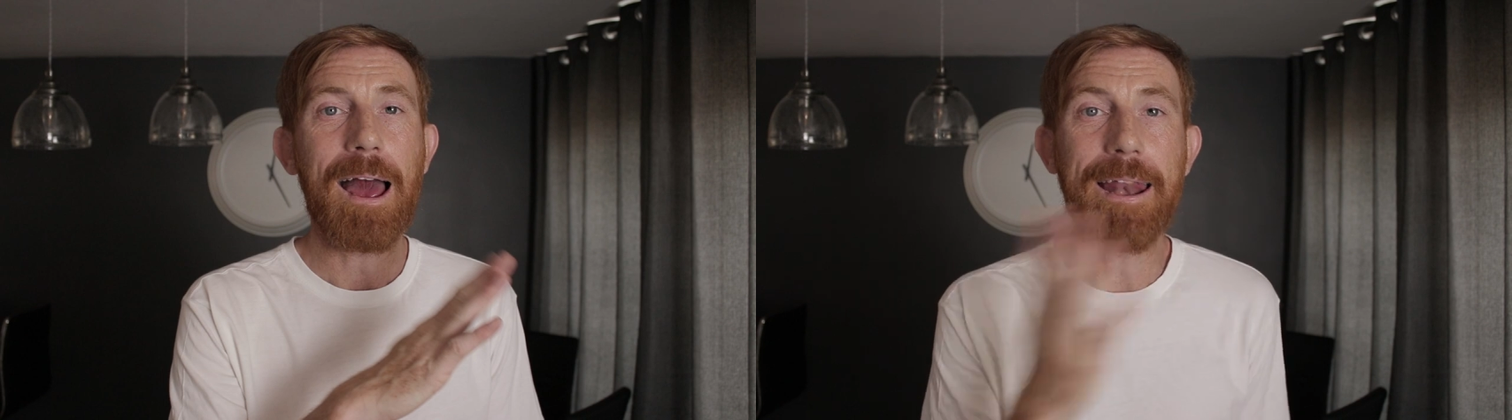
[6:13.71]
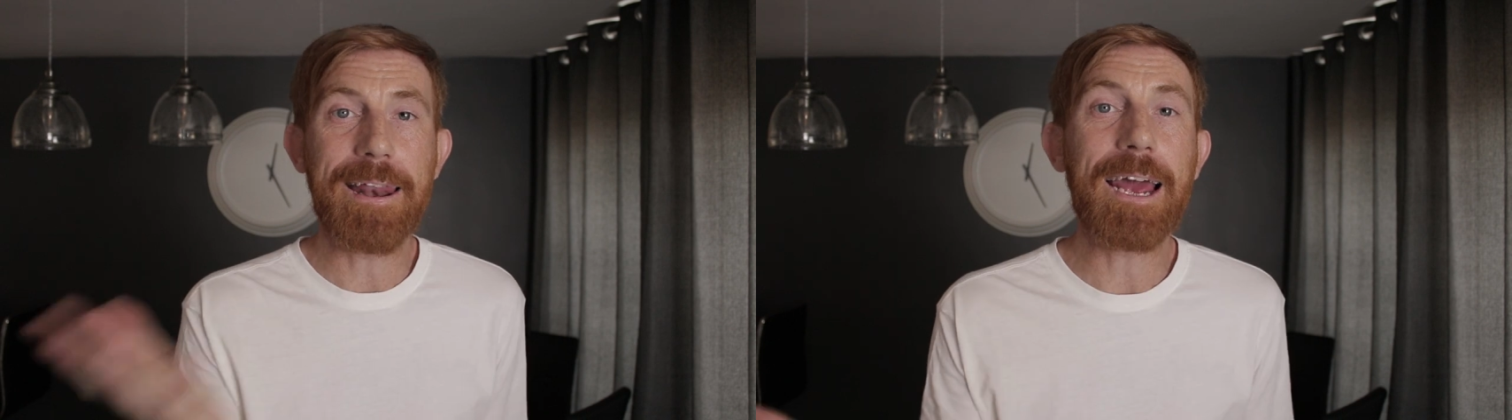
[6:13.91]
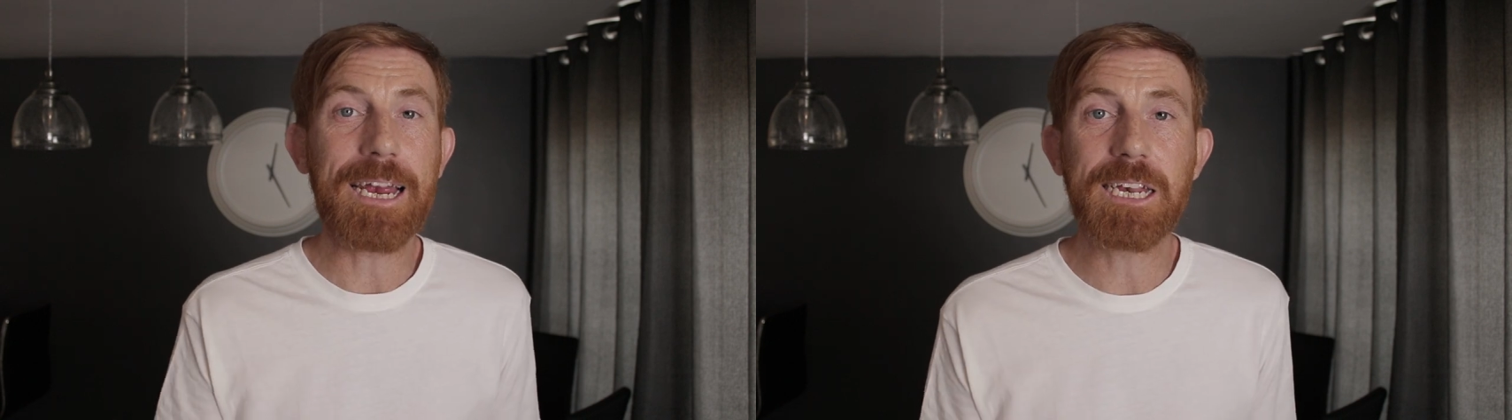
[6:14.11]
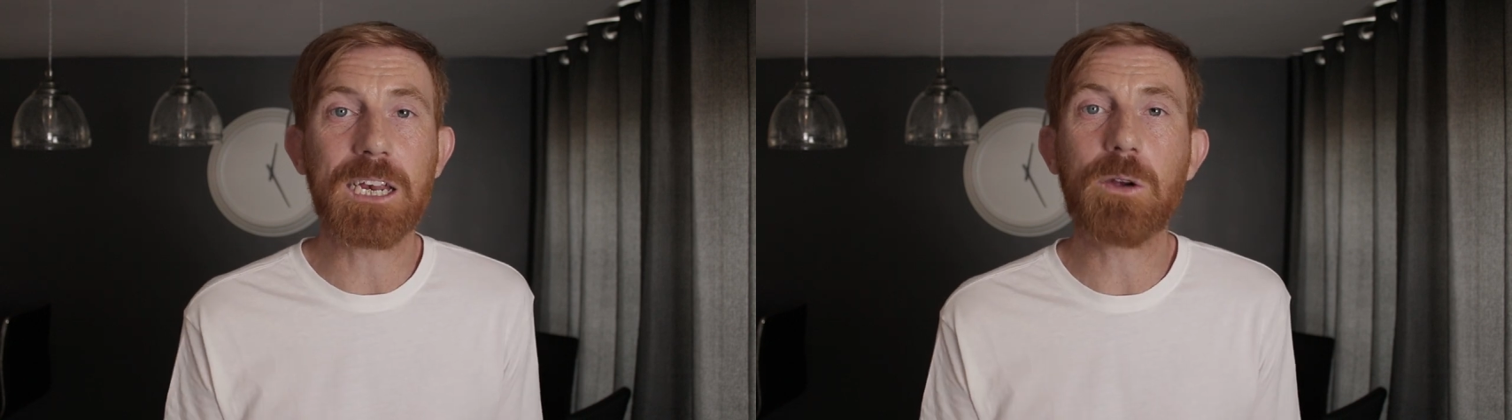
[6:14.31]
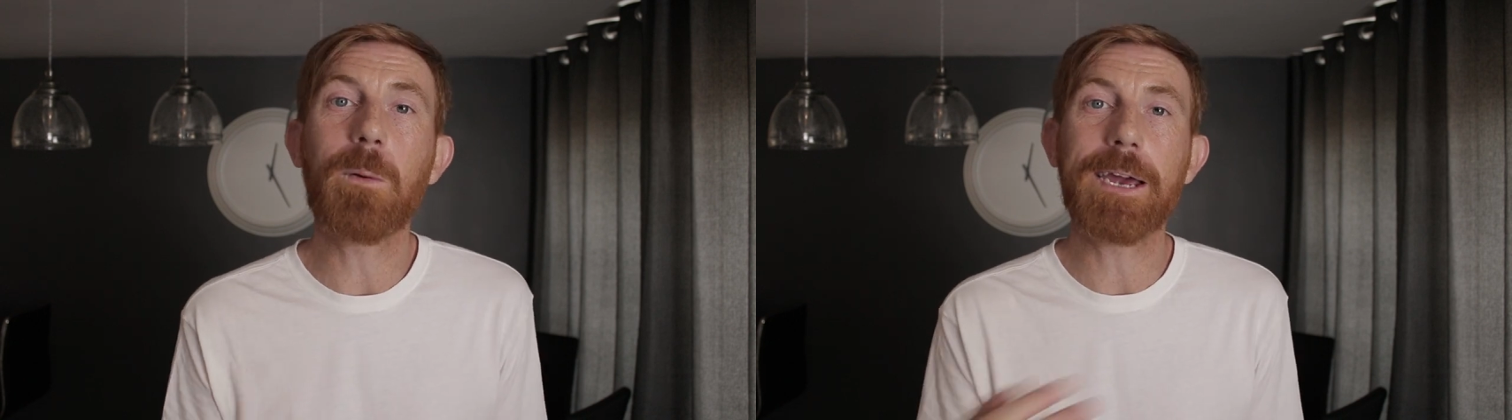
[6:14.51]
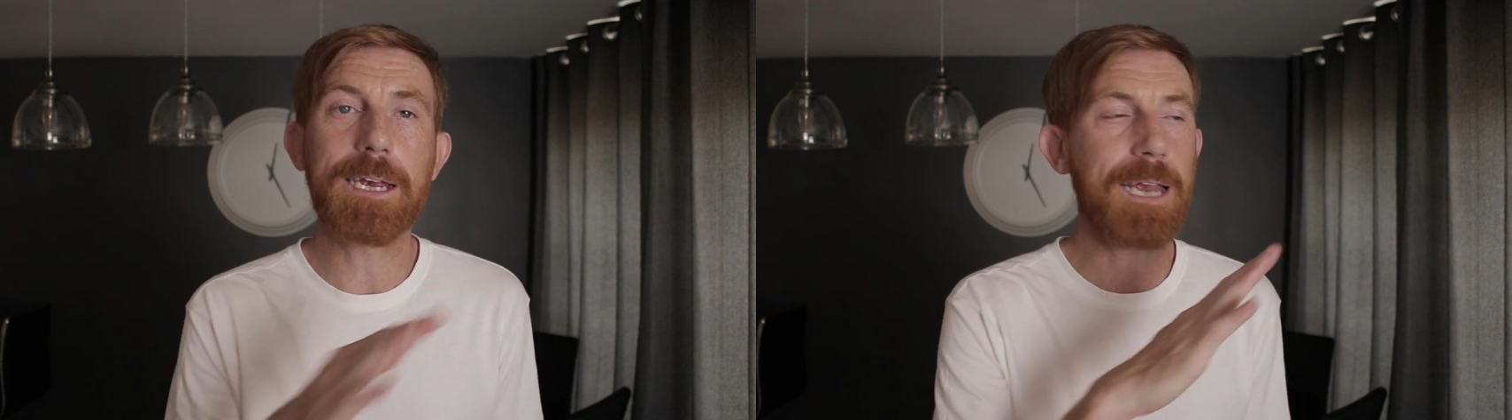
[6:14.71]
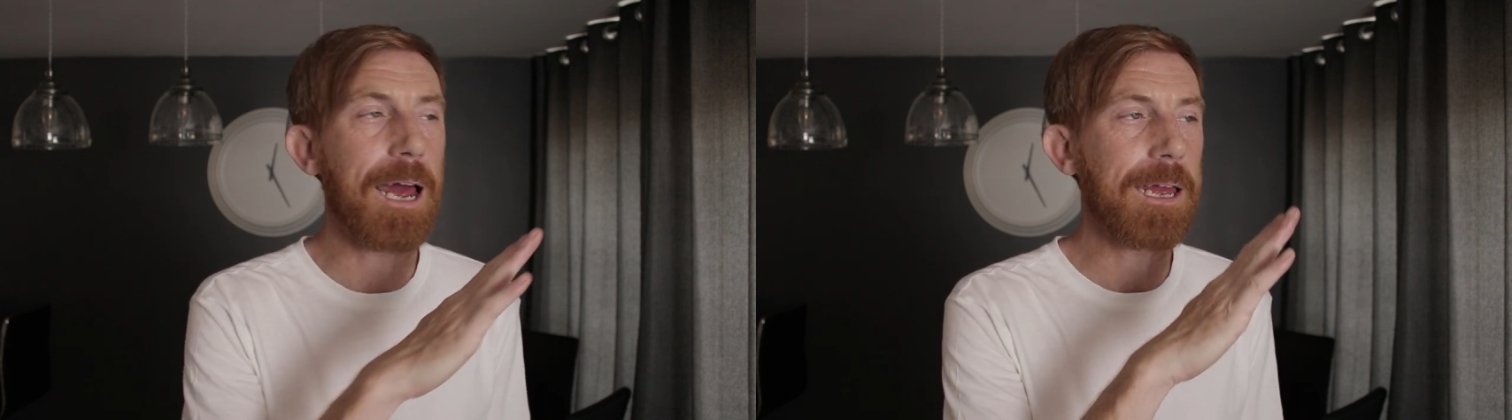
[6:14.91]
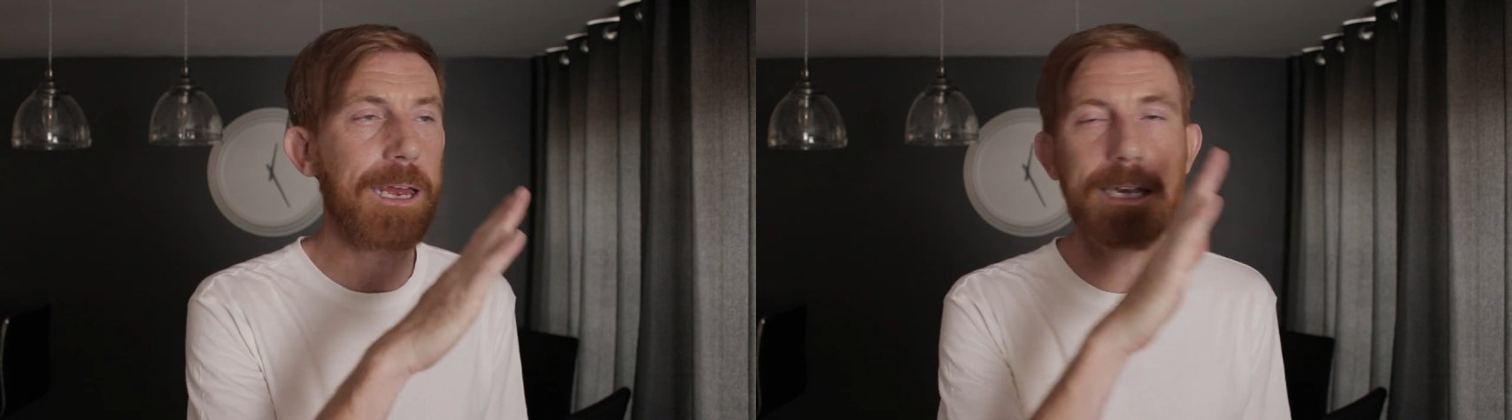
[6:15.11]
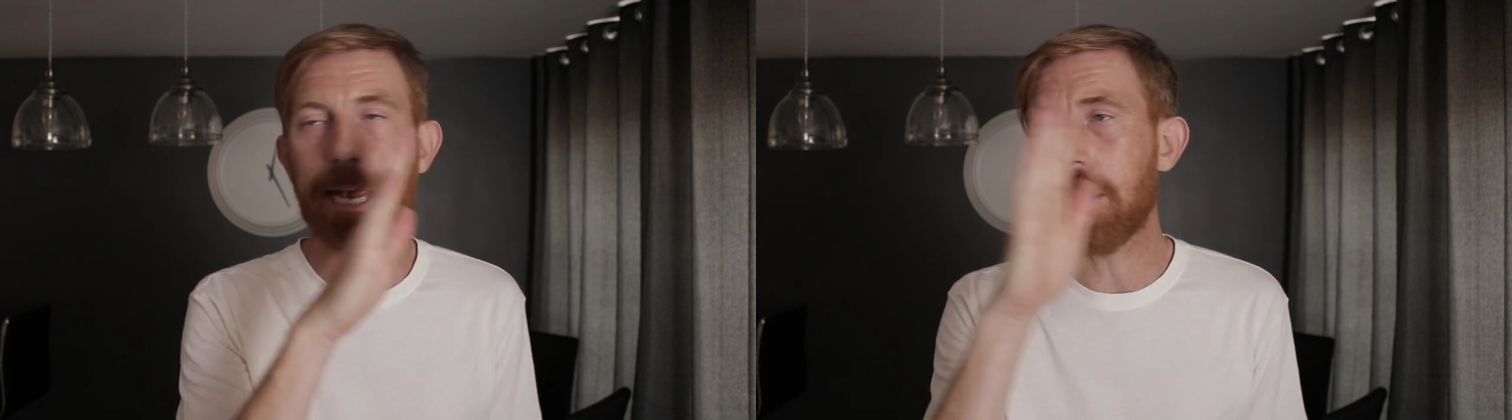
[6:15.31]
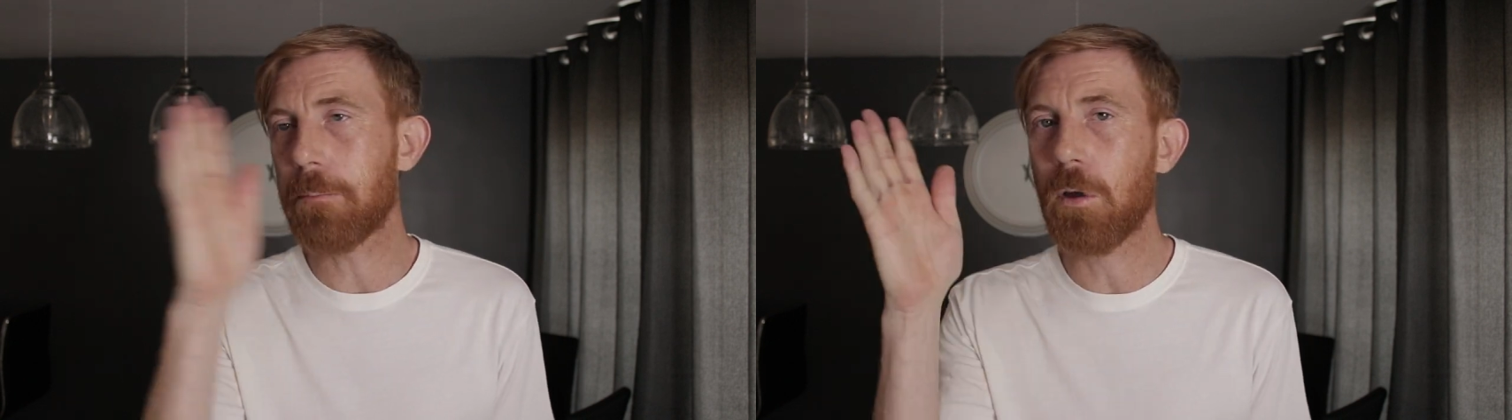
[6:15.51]
And it's as quick as that. The
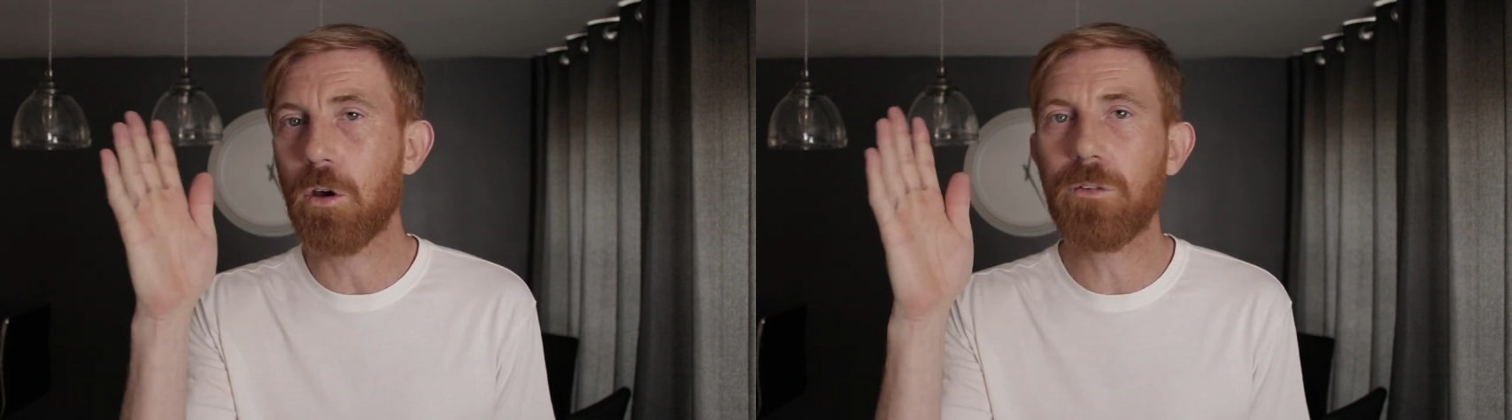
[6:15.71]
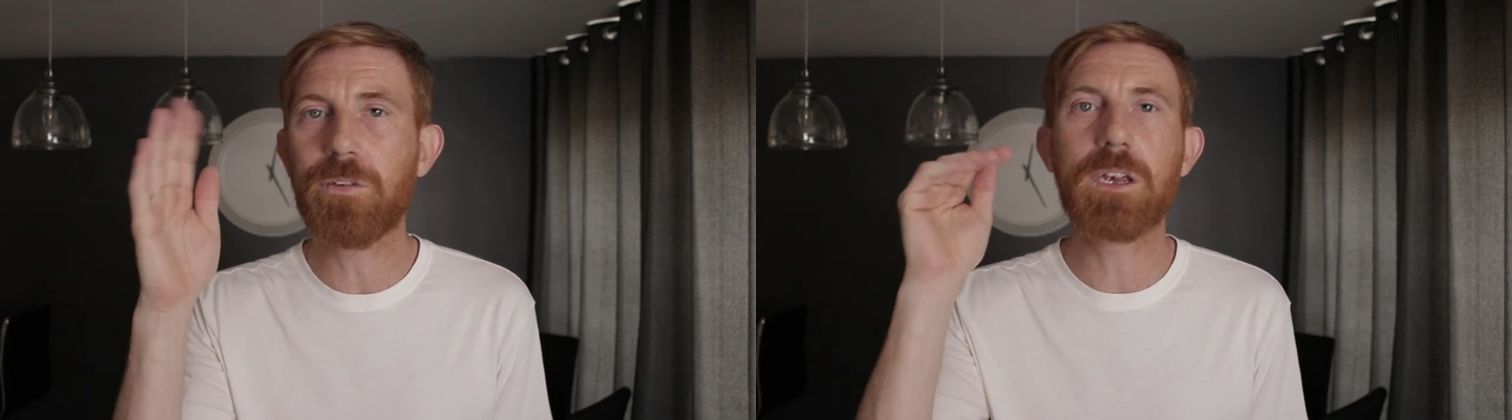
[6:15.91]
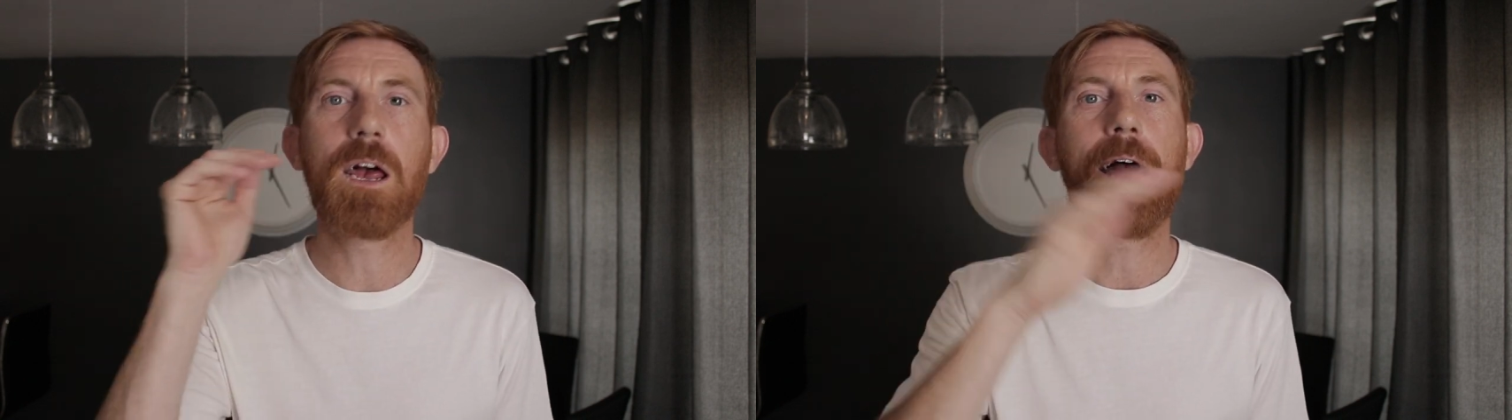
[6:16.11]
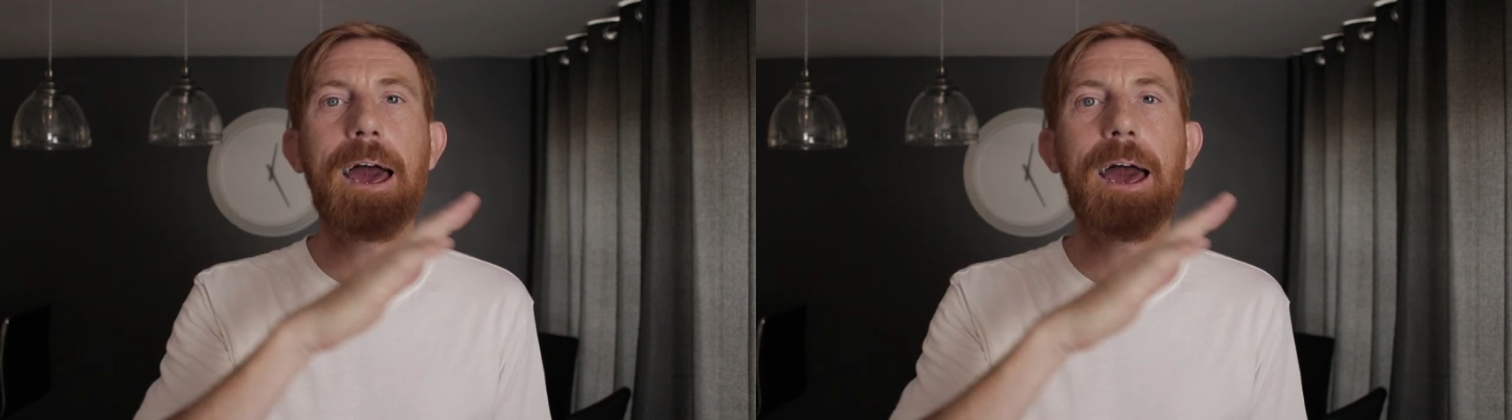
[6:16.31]
intent moves,